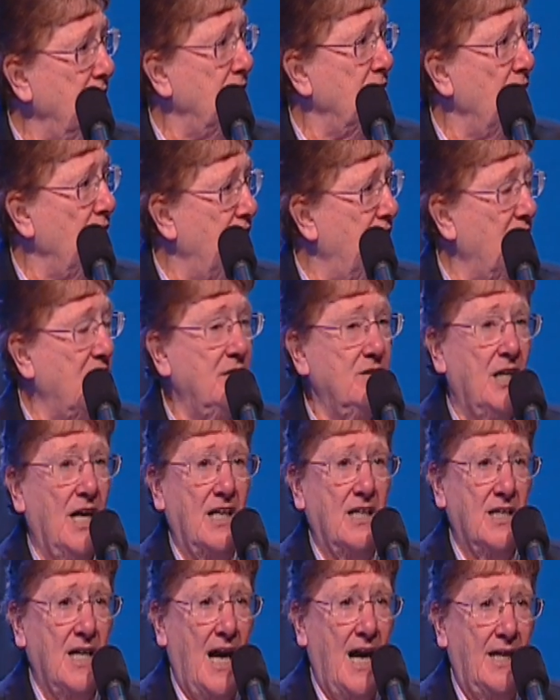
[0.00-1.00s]
little thing
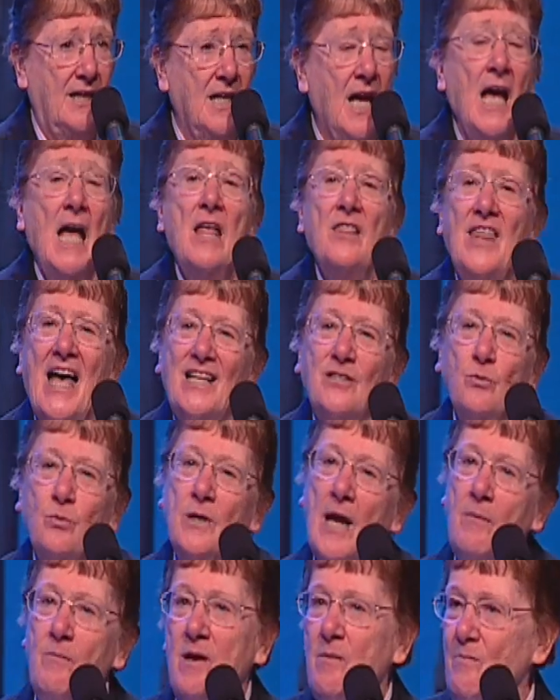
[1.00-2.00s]
like that. That's
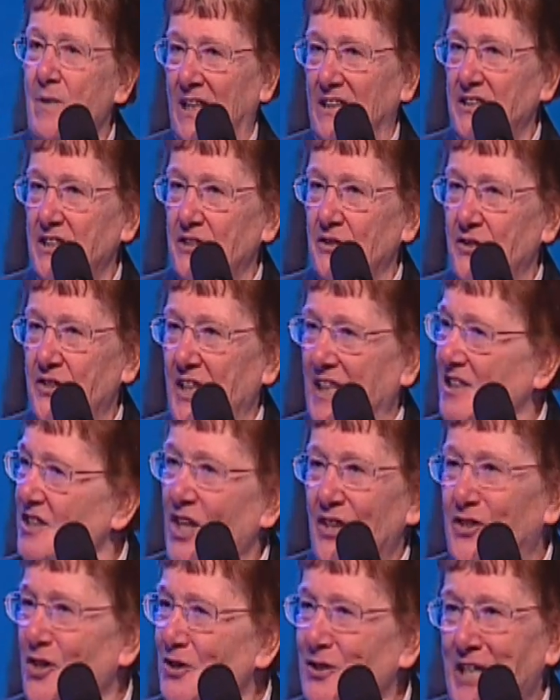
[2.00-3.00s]
what I mean by little
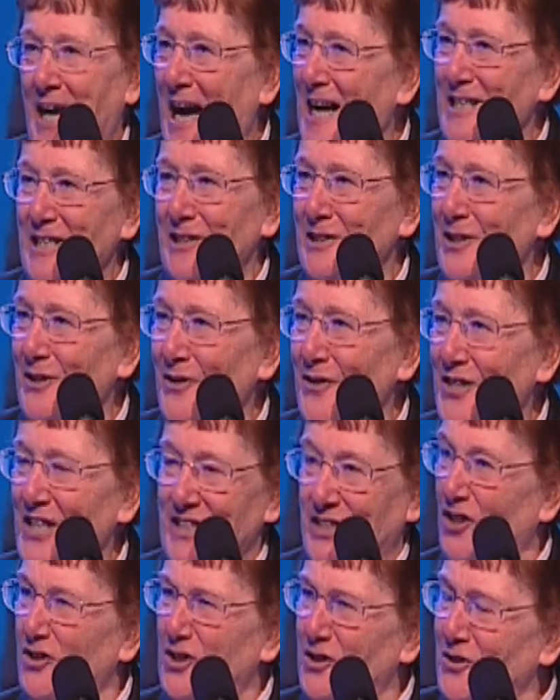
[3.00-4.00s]
things. They're tiny little
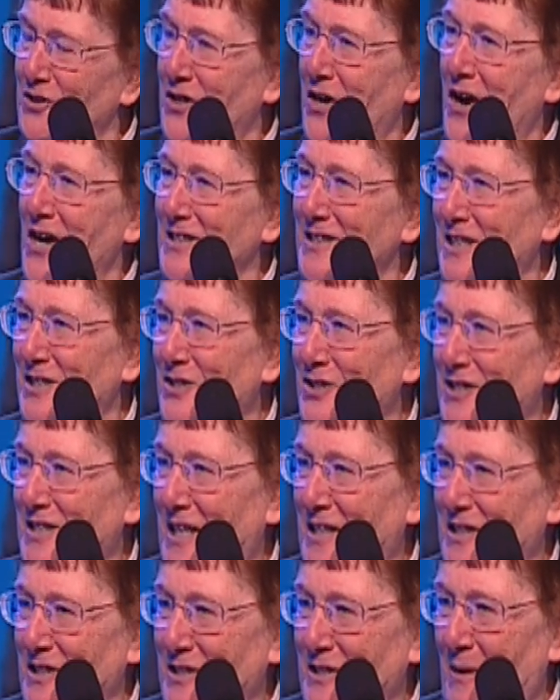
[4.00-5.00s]
things. A little card that you
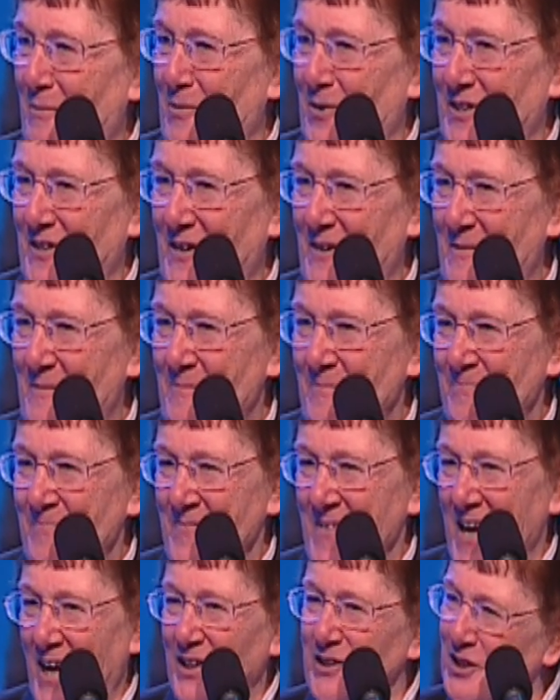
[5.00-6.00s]
send to someone, huh?
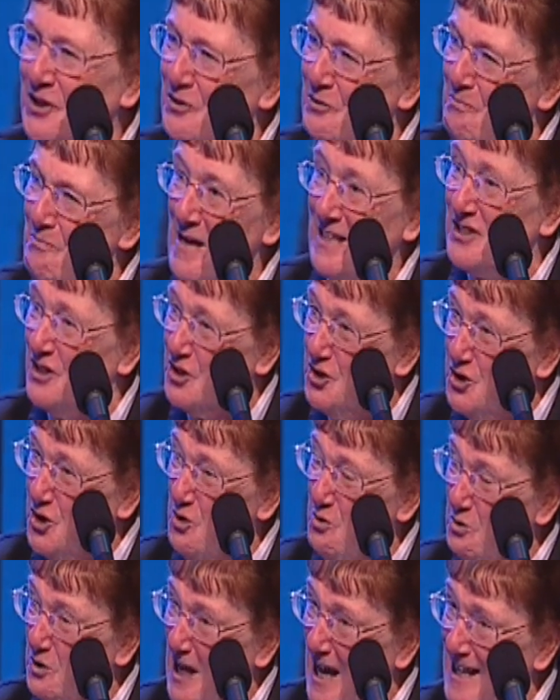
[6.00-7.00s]
A little message,
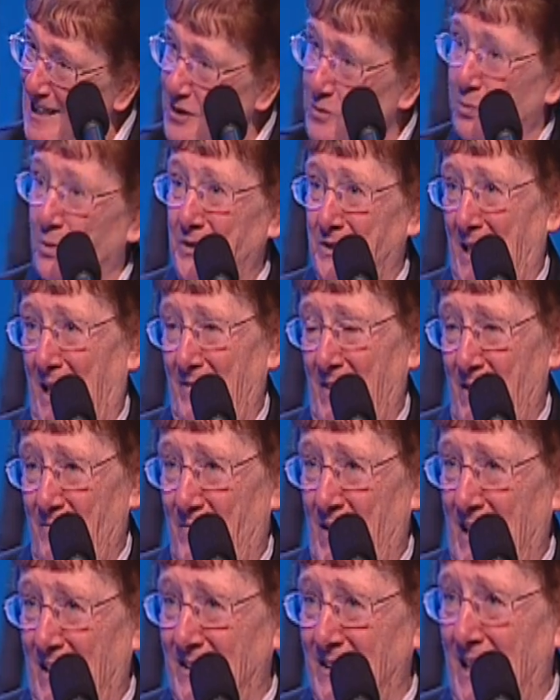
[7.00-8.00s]
two lines was on
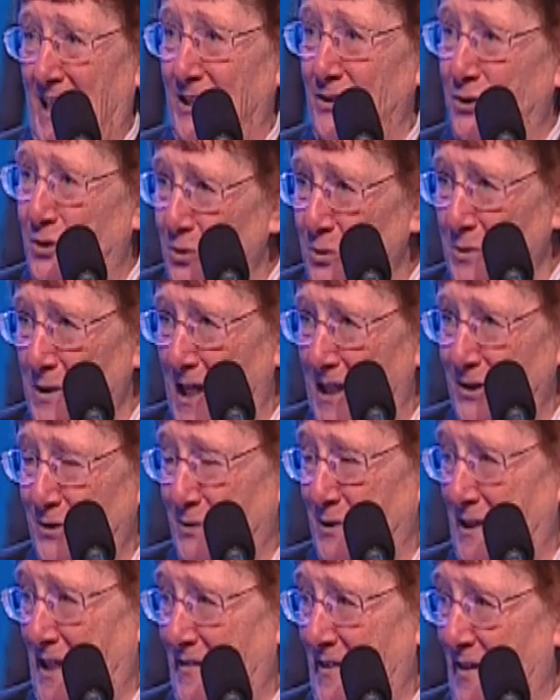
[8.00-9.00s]
that Valentine, two
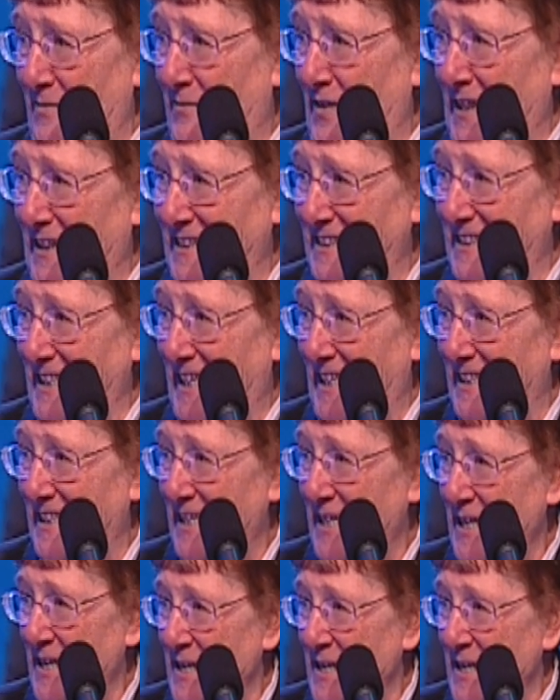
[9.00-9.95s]
lines was on that Valentine.